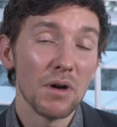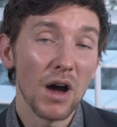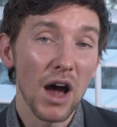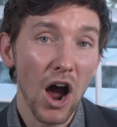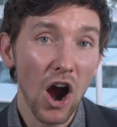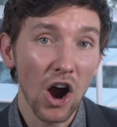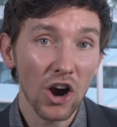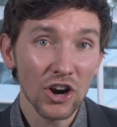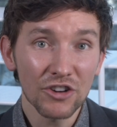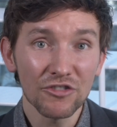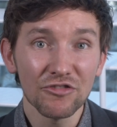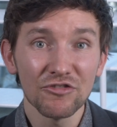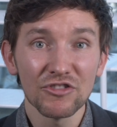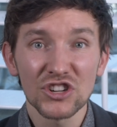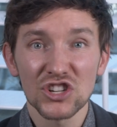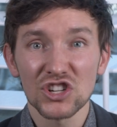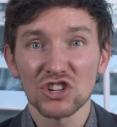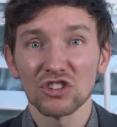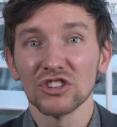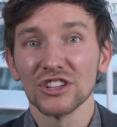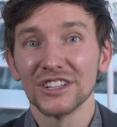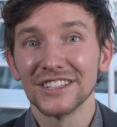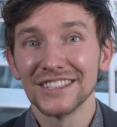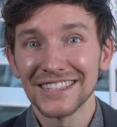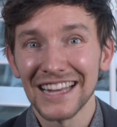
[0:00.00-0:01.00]

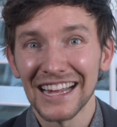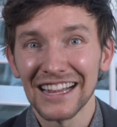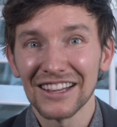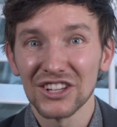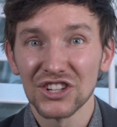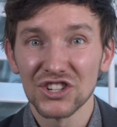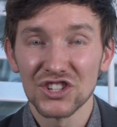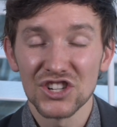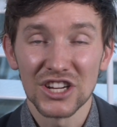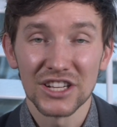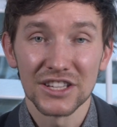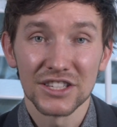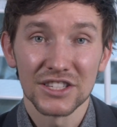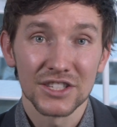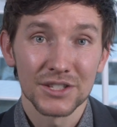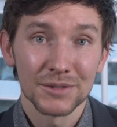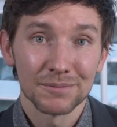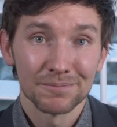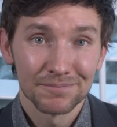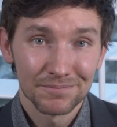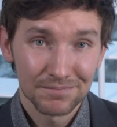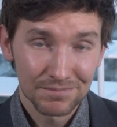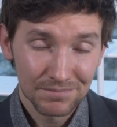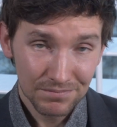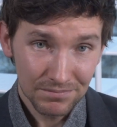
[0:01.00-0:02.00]
artificial intelligence
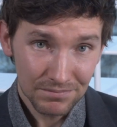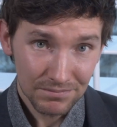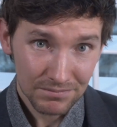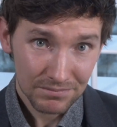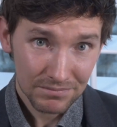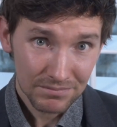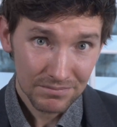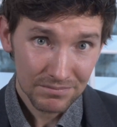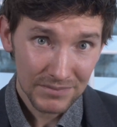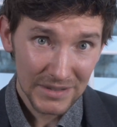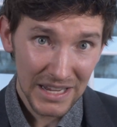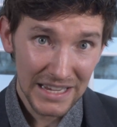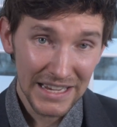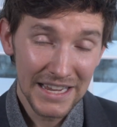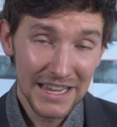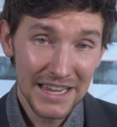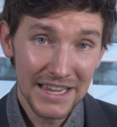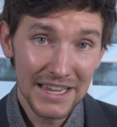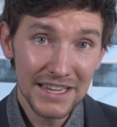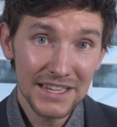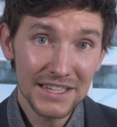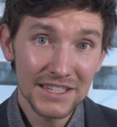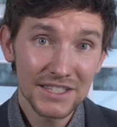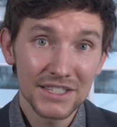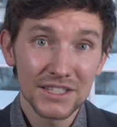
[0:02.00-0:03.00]

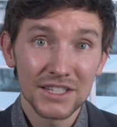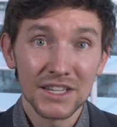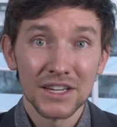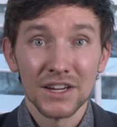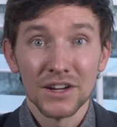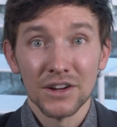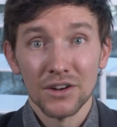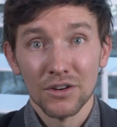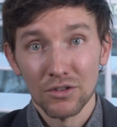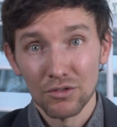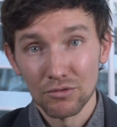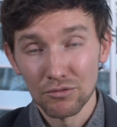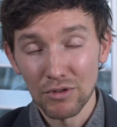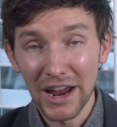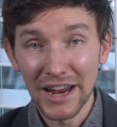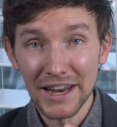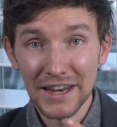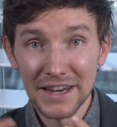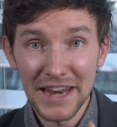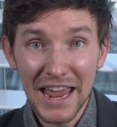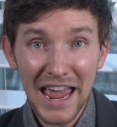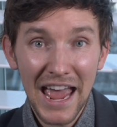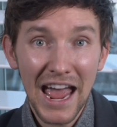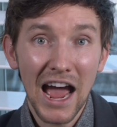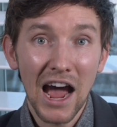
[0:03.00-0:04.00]
is right
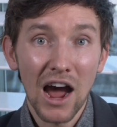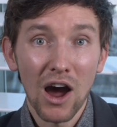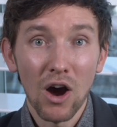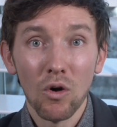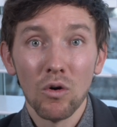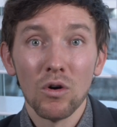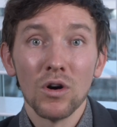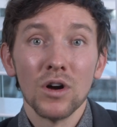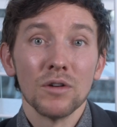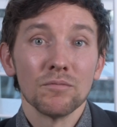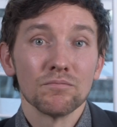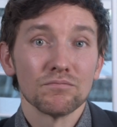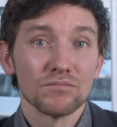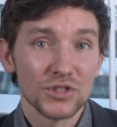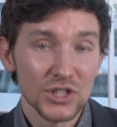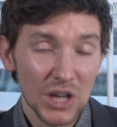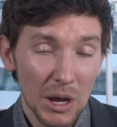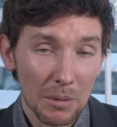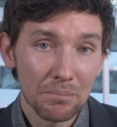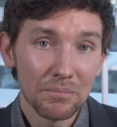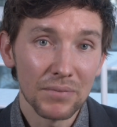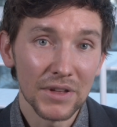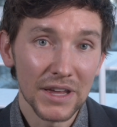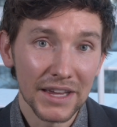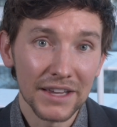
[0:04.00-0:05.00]
now
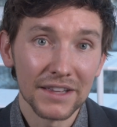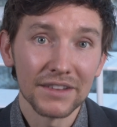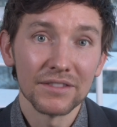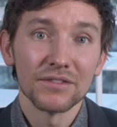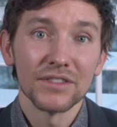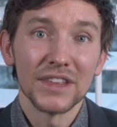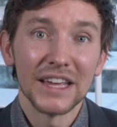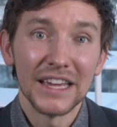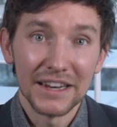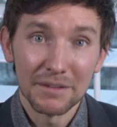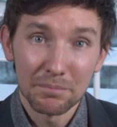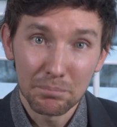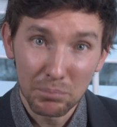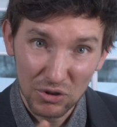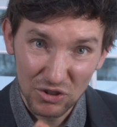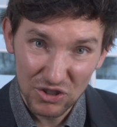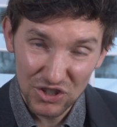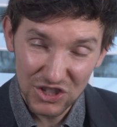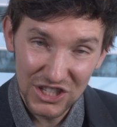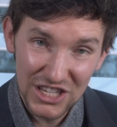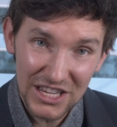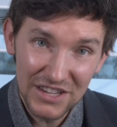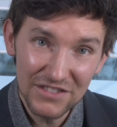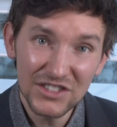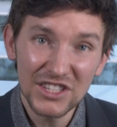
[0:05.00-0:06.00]
something that
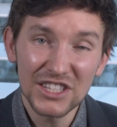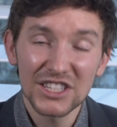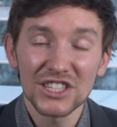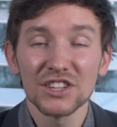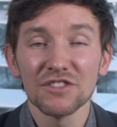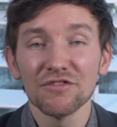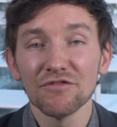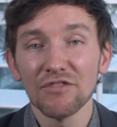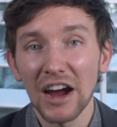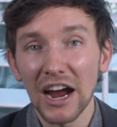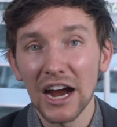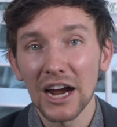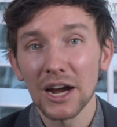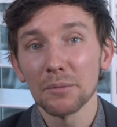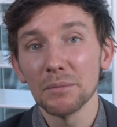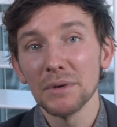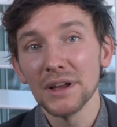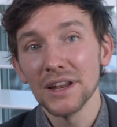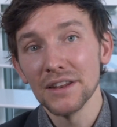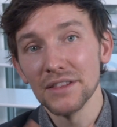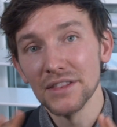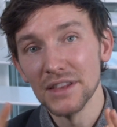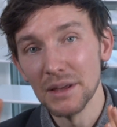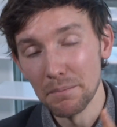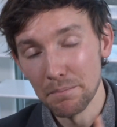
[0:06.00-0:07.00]
perceives its environment,
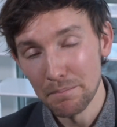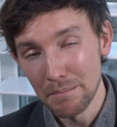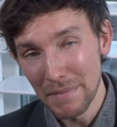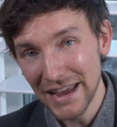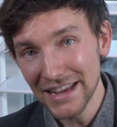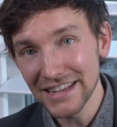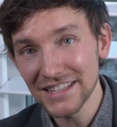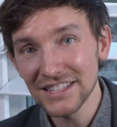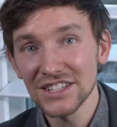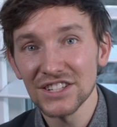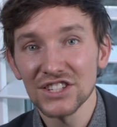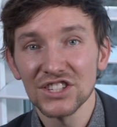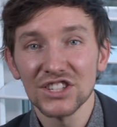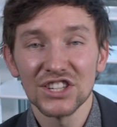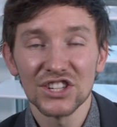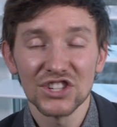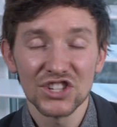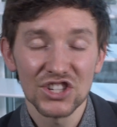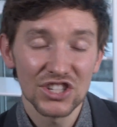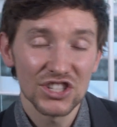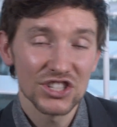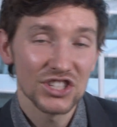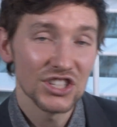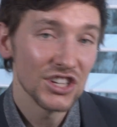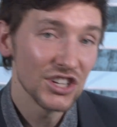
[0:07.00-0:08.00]
that makes
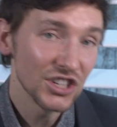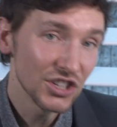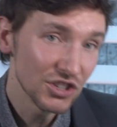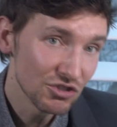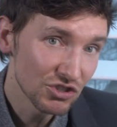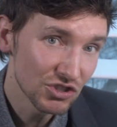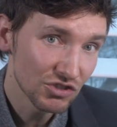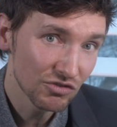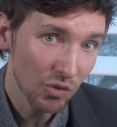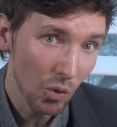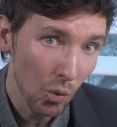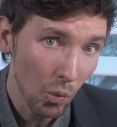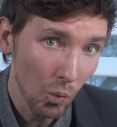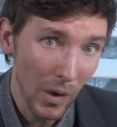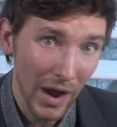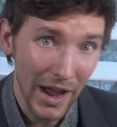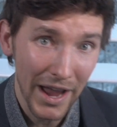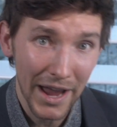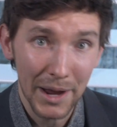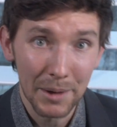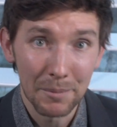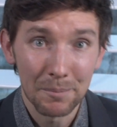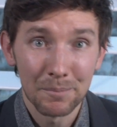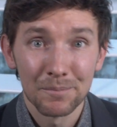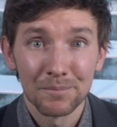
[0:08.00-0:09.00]
decisions in a useful
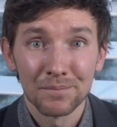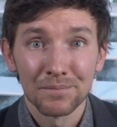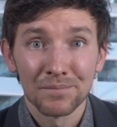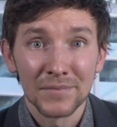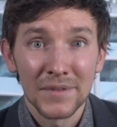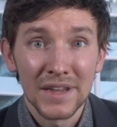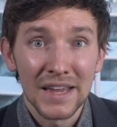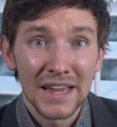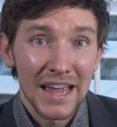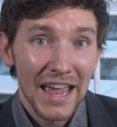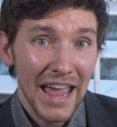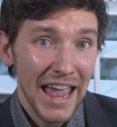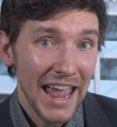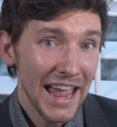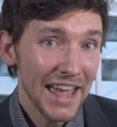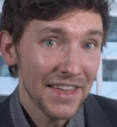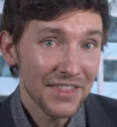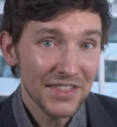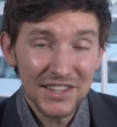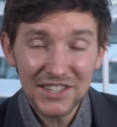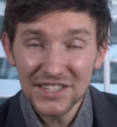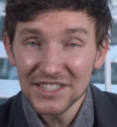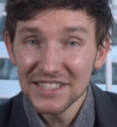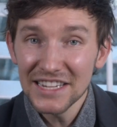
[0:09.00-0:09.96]
way. And this